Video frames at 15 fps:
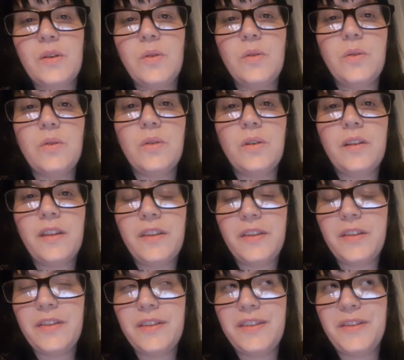Or
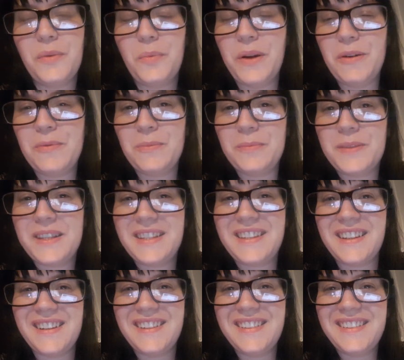the
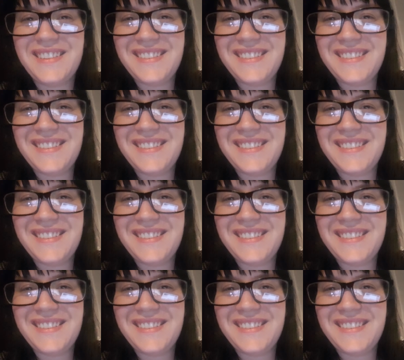Wilmster.